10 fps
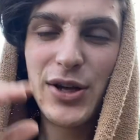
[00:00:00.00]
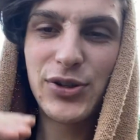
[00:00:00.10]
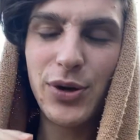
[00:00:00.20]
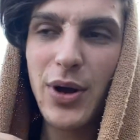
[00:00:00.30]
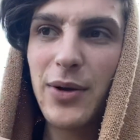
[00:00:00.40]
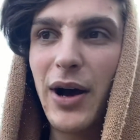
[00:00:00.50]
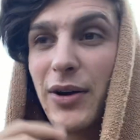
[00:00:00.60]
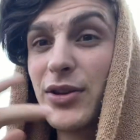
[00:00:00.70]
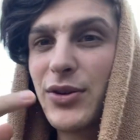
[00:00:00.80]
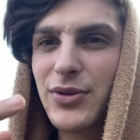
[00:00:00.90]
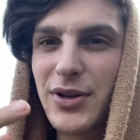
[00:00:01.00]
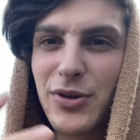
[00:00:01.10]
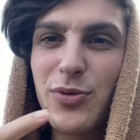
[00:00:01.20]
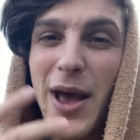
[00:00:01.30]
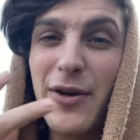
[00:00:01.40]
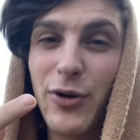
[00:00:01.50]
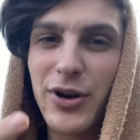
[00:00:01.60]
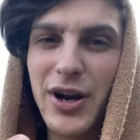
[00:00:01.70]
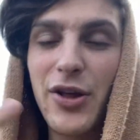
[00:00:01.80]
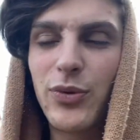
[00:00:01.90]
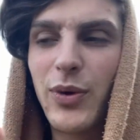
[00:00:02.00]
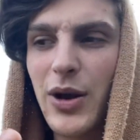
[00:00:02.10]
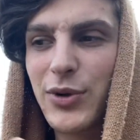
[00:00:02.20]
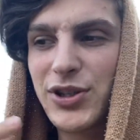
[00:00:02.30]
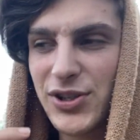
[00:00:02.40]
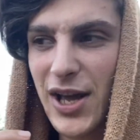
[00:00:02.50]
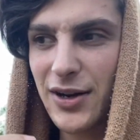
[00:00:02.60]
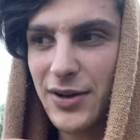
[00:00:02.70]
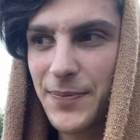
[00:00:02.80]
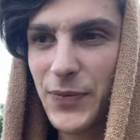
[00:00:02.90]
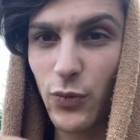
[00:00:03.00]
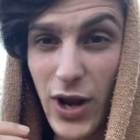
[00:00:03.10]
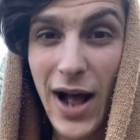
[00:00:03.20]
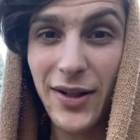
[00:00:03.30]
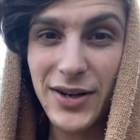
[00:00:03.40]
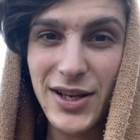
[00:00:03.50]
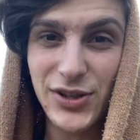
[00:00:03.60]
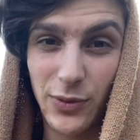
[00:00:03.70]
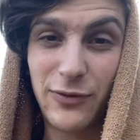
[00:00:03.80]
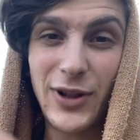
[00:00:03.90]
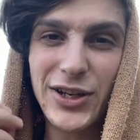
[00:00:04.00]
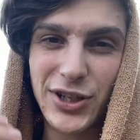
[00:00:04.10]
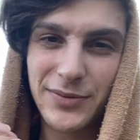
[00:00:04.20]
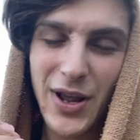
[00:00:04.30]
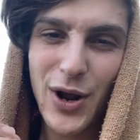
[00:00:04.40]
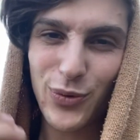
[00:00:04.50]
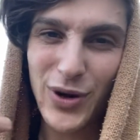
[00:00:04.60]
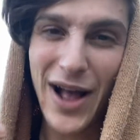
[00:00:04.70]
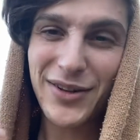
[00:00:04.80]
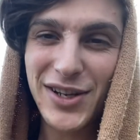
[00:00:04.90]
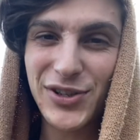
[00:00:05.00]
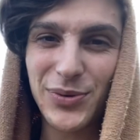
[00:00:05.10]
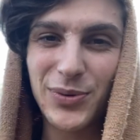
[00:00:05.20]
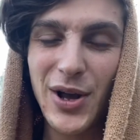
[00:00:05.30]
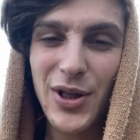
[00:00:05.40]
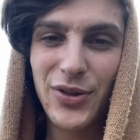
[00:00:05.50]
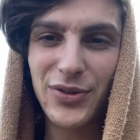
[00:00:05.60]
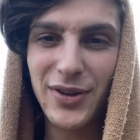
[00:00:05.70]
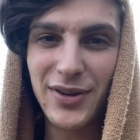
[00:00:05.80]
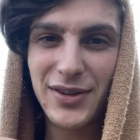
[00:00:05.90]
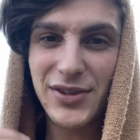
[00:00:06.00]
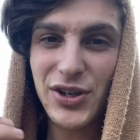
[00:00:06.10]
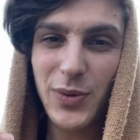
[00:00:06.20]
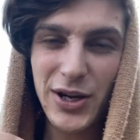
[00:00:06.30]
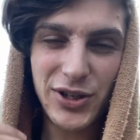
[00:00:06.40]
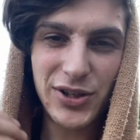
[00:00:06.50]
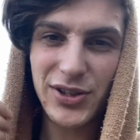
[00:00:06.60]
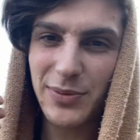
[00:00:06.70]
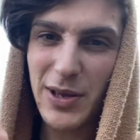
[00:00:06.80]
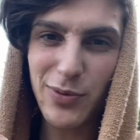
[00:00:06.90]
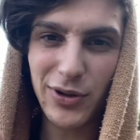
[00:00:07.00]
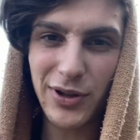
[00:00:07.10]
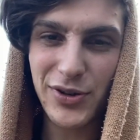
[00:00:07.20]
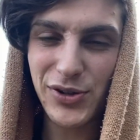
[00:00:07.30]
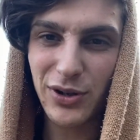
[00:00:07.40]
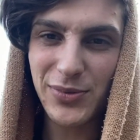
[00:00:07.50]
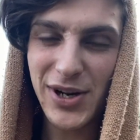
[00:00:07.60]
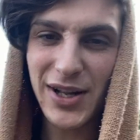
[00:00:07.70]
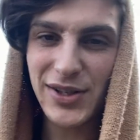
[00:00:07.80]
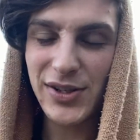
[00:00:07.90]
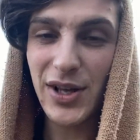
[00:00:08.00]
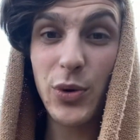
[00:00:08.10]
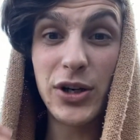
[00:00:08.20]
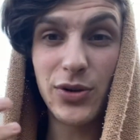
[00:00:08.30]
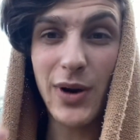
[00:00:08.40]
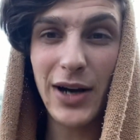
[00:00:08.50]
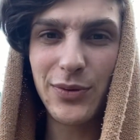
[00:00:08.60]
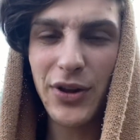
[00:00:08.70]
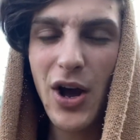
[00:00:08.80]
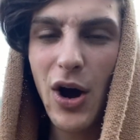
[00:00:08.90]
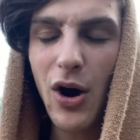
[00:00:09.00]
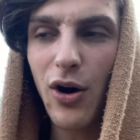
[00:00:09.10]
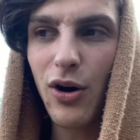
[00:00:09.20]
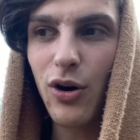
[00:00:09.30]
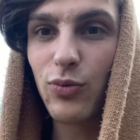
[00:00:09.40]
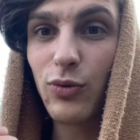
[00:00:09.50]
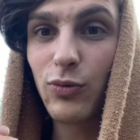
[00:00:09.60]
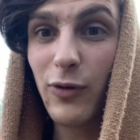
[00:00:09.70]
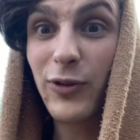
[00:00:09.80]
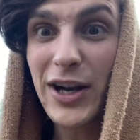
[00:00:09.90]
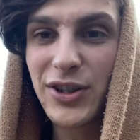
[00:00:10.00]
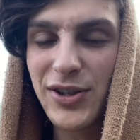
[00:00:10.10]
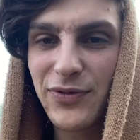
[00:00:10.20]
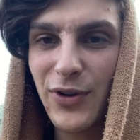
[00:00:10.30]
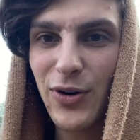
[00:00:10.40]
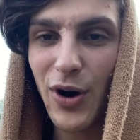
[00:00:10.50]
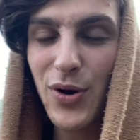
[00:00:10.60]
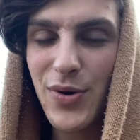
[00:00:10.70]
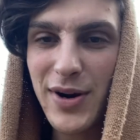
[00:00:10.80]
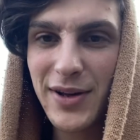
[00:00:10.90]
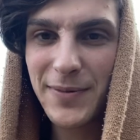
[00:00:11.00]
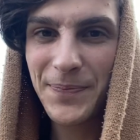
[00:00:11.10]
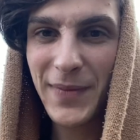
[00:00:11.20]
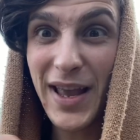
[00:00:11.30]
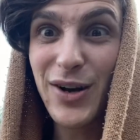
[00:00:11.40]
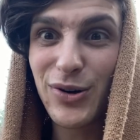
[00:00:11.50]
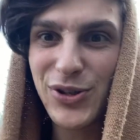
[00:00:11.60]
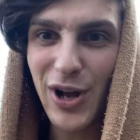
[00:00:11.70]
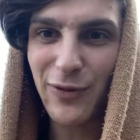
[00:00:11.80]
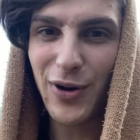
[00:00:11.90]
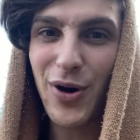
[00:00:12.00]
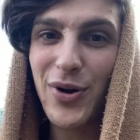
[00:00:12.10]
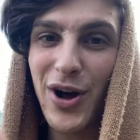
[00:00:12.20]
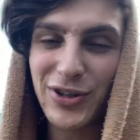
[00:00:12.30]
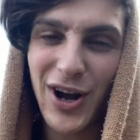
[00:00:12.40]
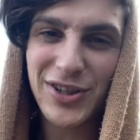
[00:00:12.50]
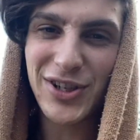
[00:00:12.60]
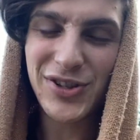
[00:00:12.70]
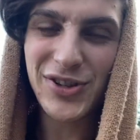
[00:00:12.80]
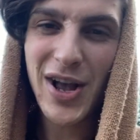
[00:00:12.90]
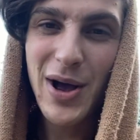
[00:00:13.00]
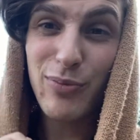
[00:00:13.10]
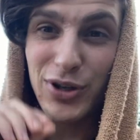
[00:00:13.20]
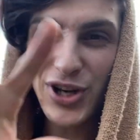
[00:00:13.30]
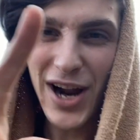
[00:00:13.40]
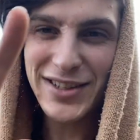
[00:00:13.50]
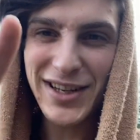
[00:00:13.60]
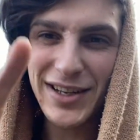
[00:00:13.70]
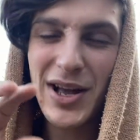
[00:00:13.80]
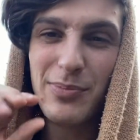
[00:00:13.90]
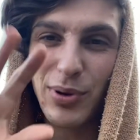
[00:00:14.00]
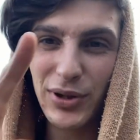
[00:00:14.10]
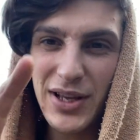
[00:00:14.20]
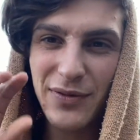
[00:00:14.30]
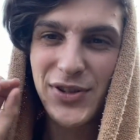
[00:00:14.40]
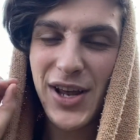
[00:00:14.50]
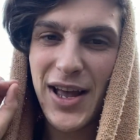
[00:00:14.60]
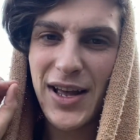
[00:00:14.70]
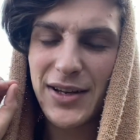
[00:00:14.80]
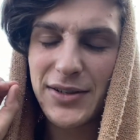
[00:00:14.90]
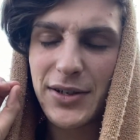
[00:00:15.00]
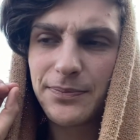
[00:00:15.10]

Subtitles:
So you may have heard it another way, which is that reality is a reflection. Reality is the situations and the people and the circumstances that we interact with are reflections of our own inner self, our own unconscious, projecting beliefs and